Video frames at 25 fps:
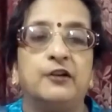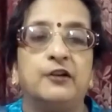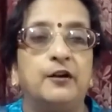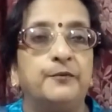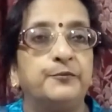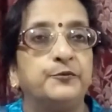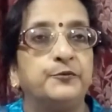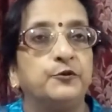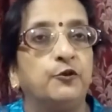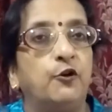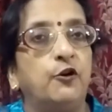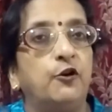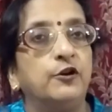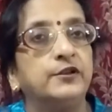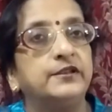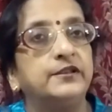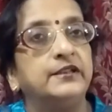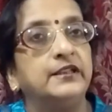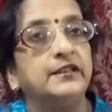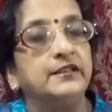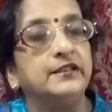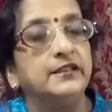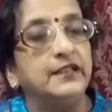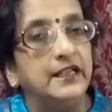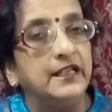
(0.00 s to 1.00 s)
of
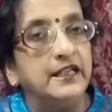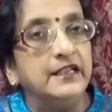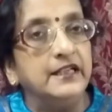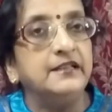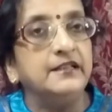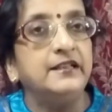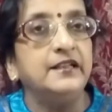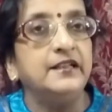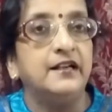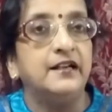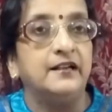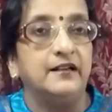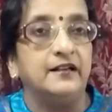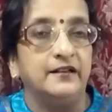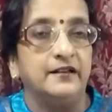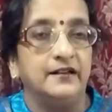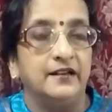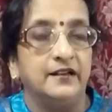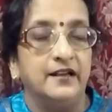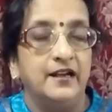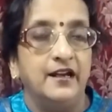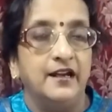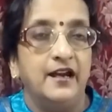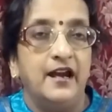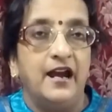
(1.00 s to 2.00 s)
northern India
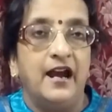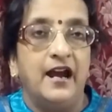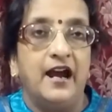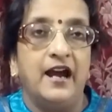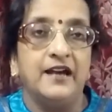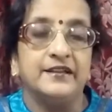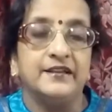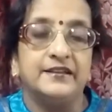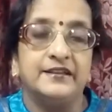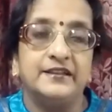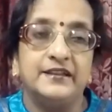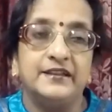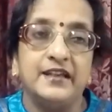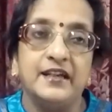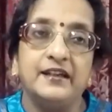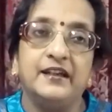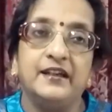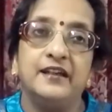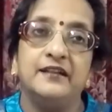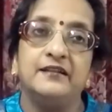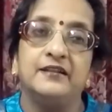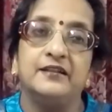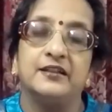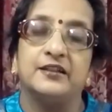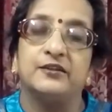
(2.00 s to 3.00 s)
has
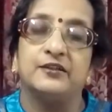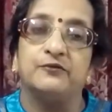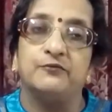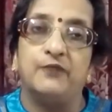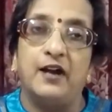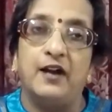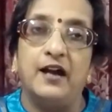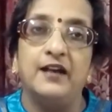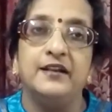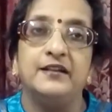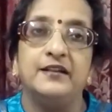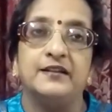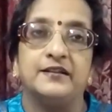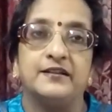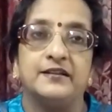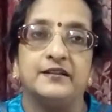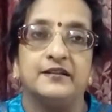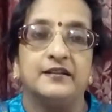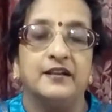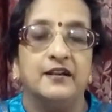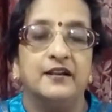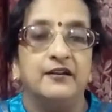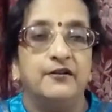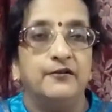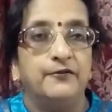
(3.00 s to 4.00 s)
taken its rise
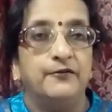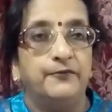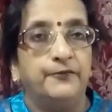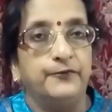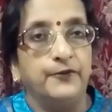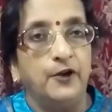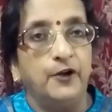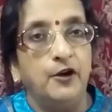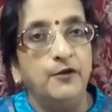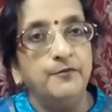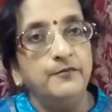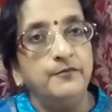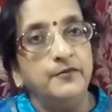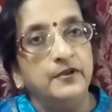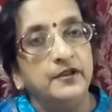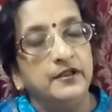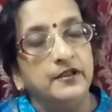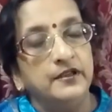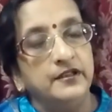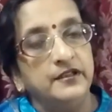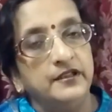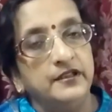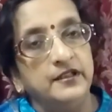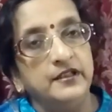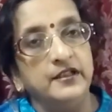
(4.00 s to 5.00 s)
from
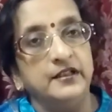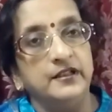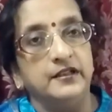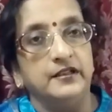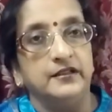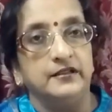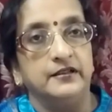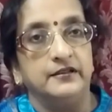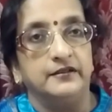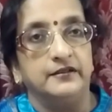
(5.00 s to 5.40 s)
here.